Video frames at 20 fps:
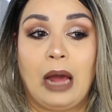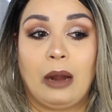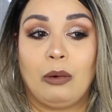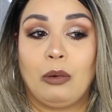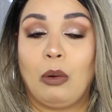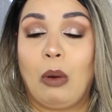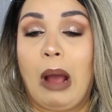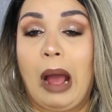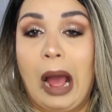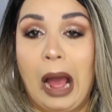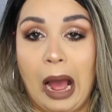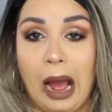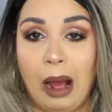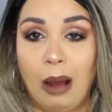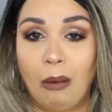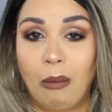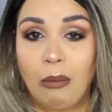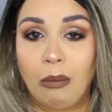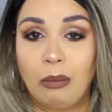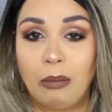I don't know
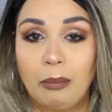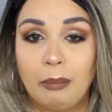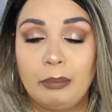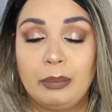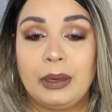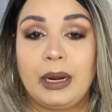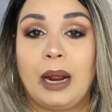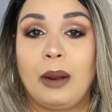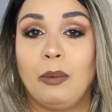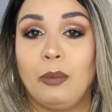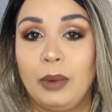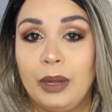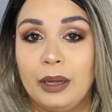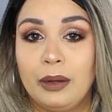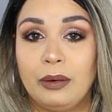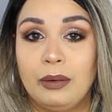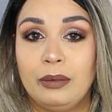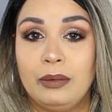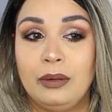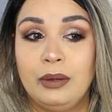how, but I
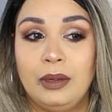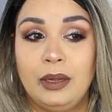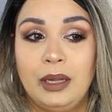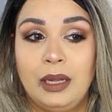will.